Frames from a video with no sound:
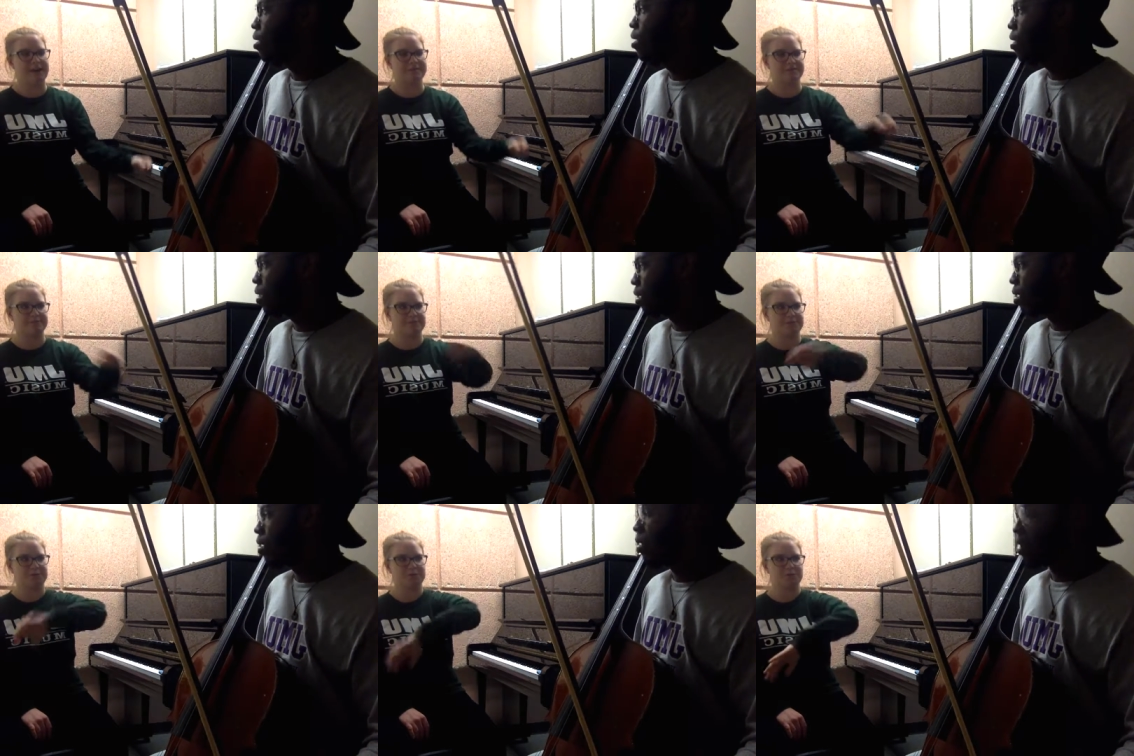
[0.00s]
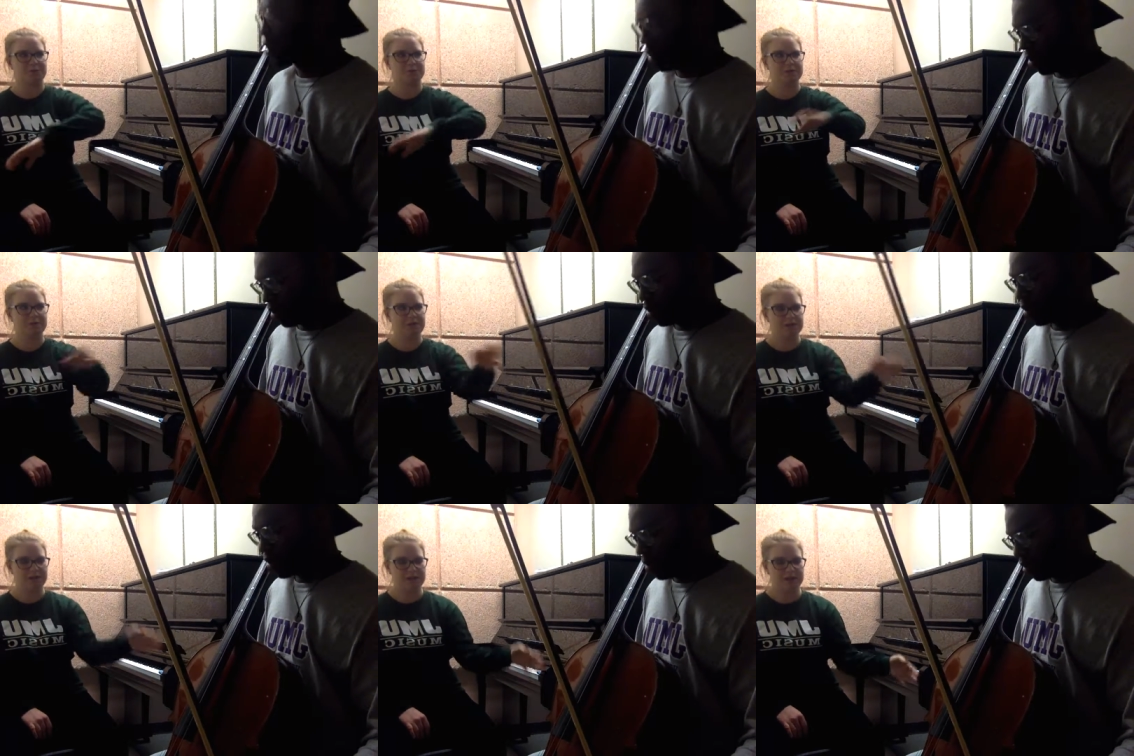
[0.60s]
half of a circle.
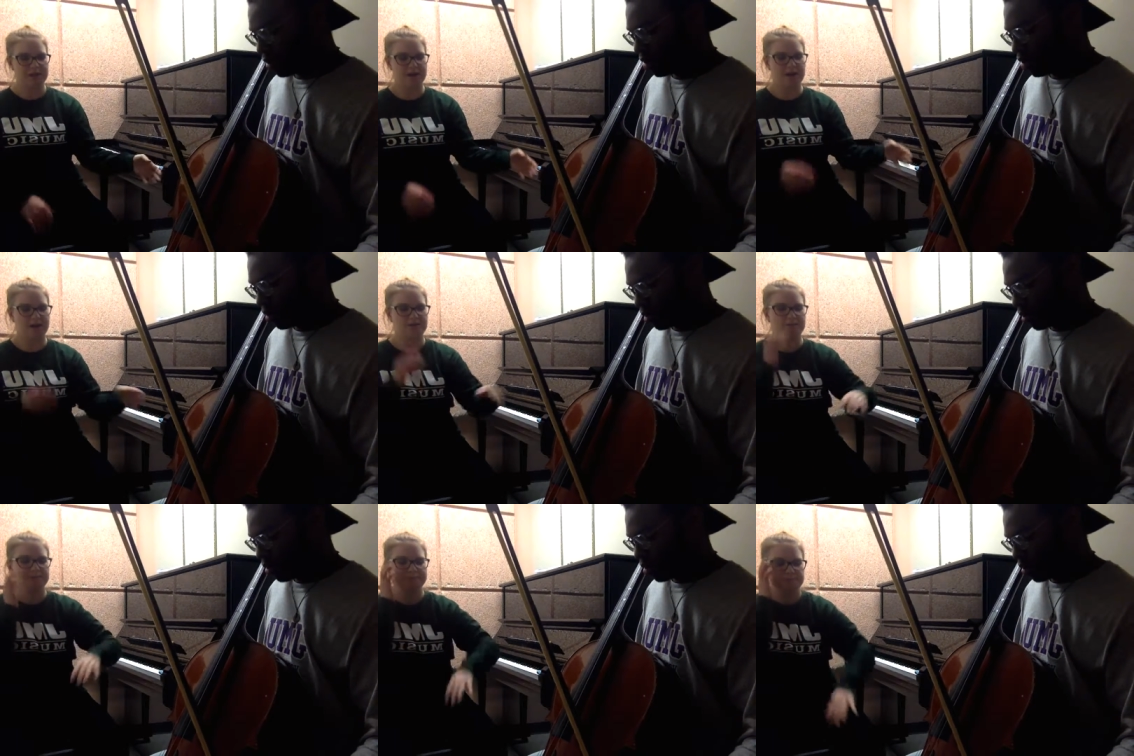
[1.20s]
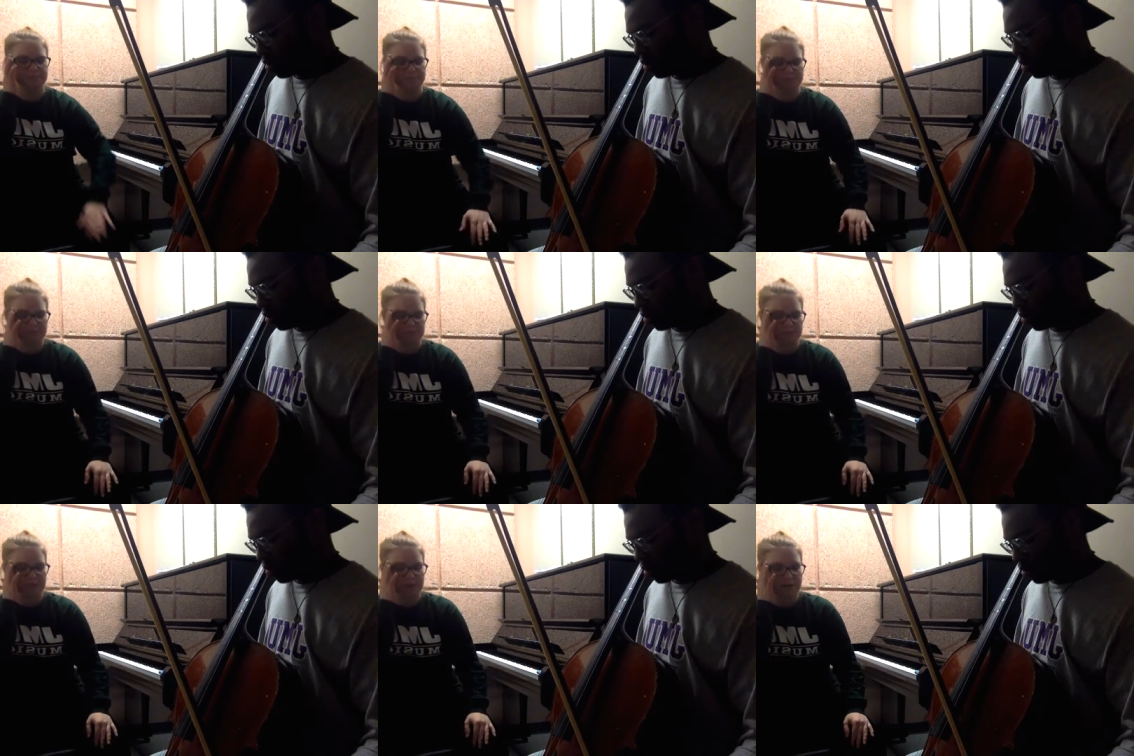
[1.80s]

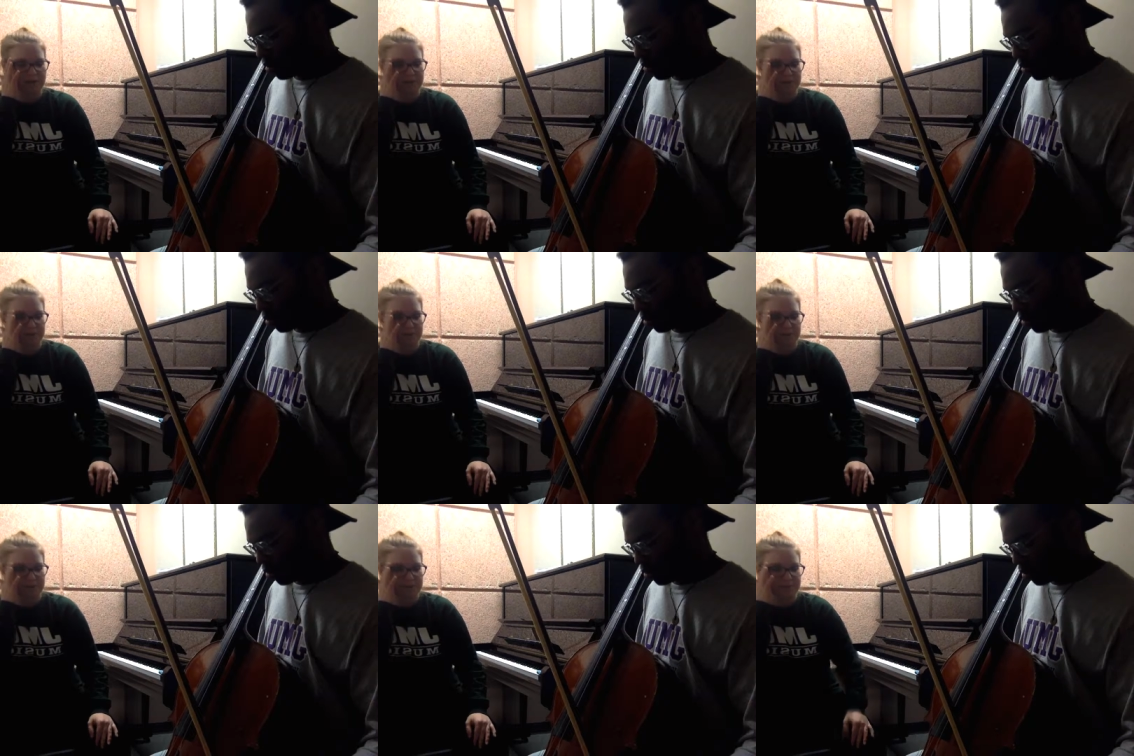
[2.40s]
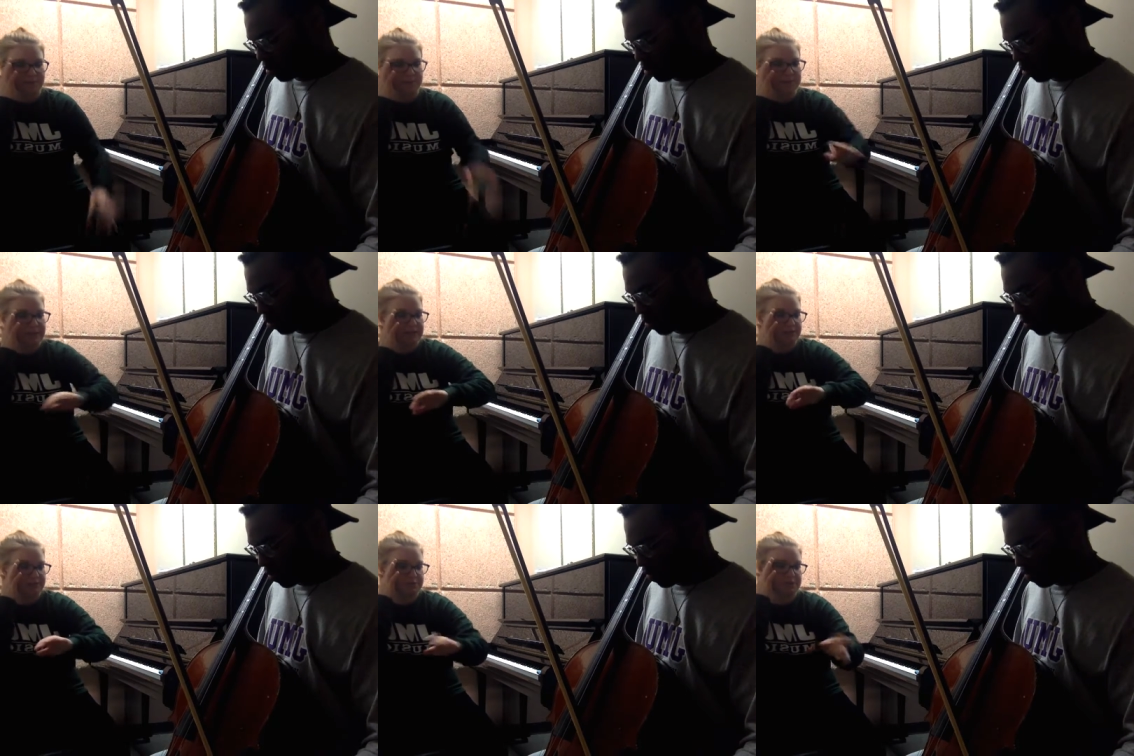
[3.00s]
That way you'll be able to
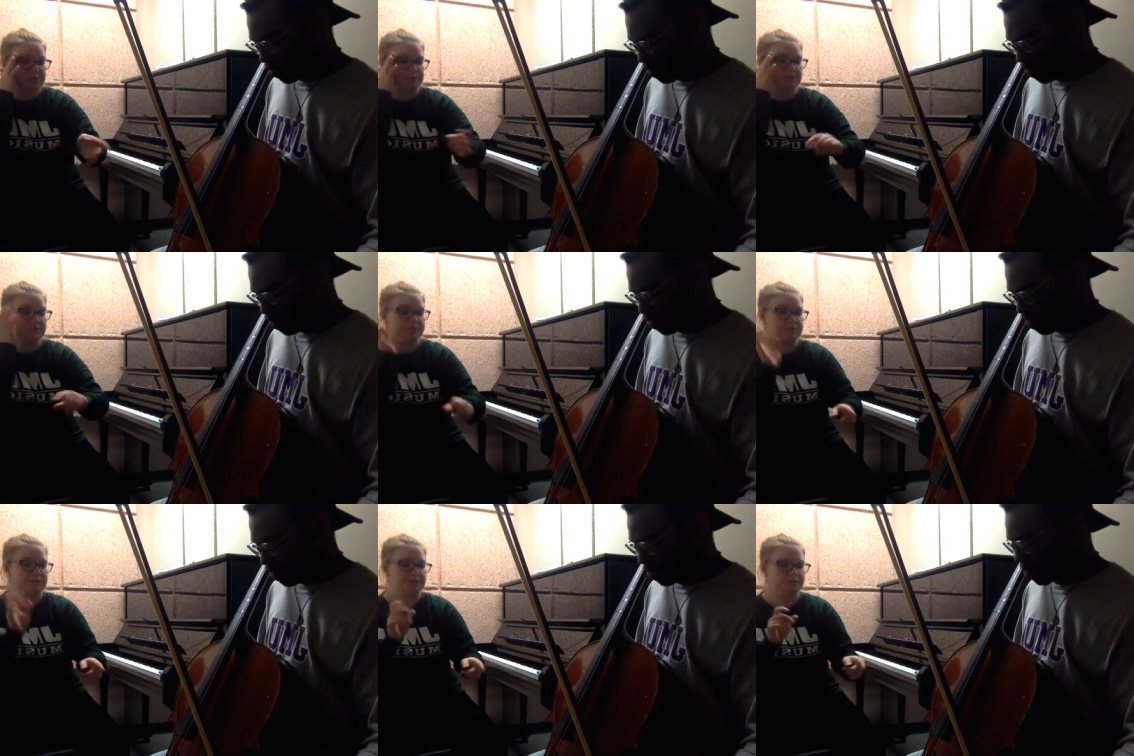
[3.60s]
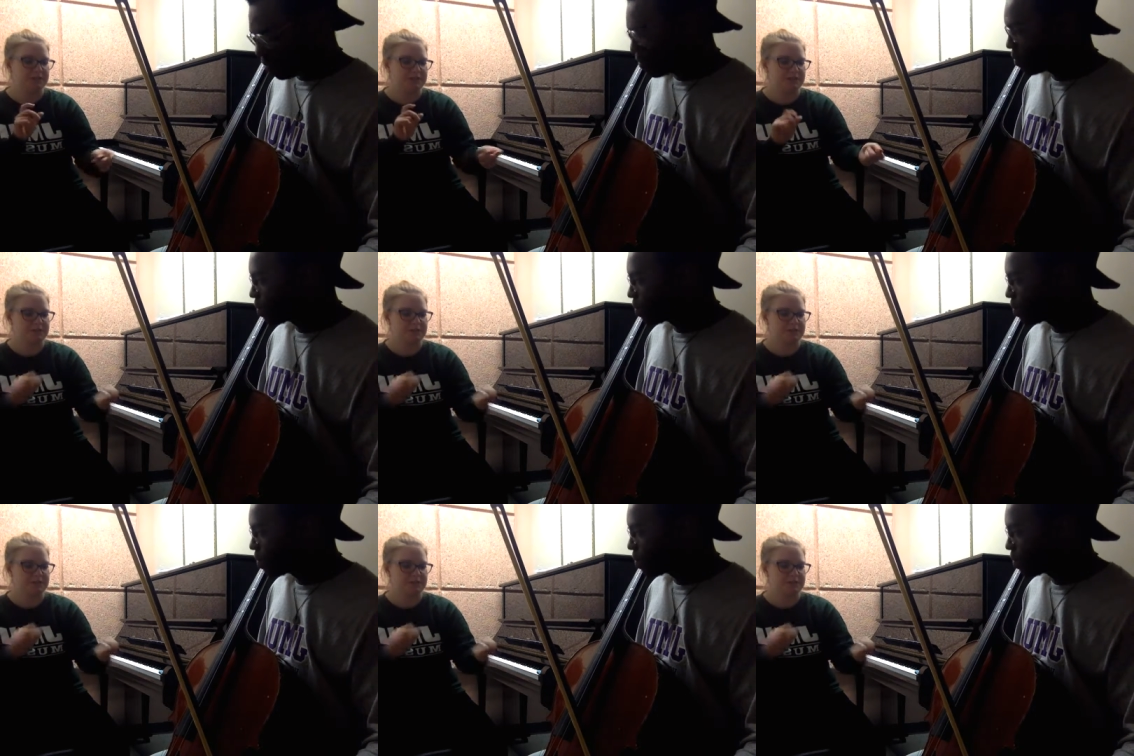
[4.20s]
play strings individually